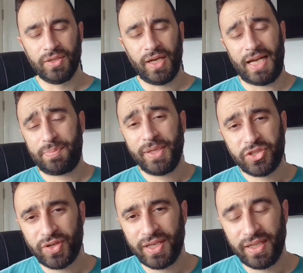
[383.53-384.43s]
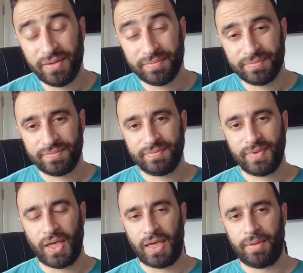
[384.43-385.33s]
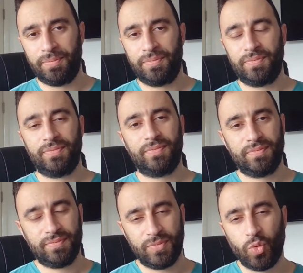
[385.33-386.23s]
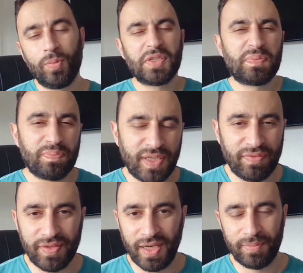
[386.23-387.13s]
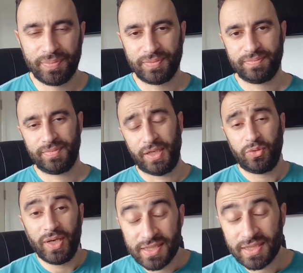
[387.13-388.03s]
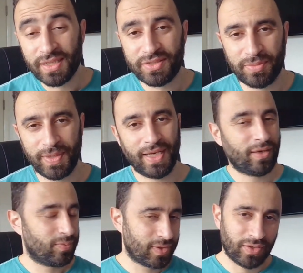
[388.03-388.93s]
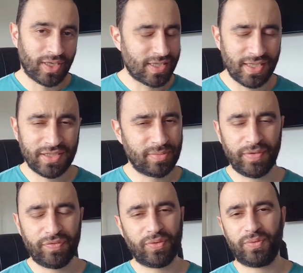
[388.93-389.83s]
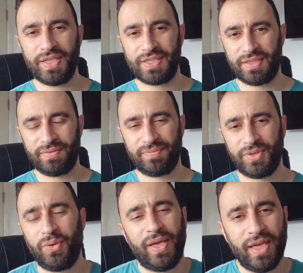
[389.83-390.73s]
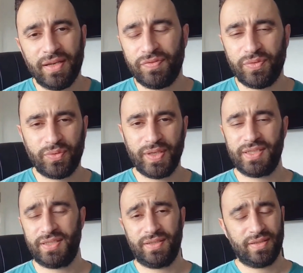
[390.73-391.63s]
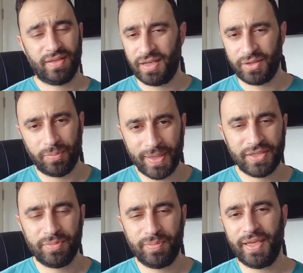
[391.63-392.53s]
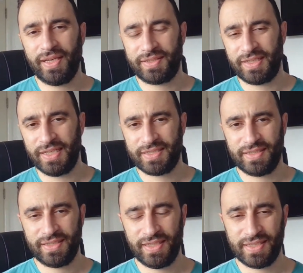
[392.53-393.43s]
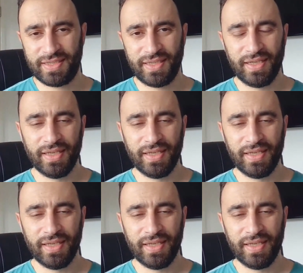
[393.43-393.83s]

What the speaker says: has been trading, almost given up, and you're listening to me now, well, you're listening to me for a reason. You're here for a reason. Like, you're meant to be here to listen to this.